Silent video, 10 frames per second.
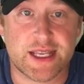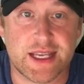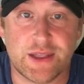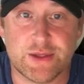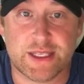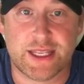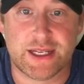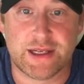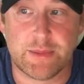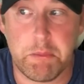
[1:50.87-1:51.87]
I use it
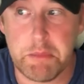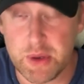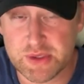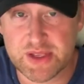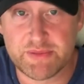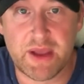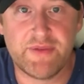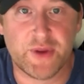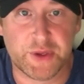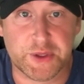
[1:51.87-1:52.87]
in most of my
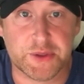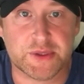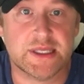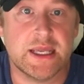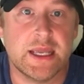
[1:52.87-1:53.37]
photos.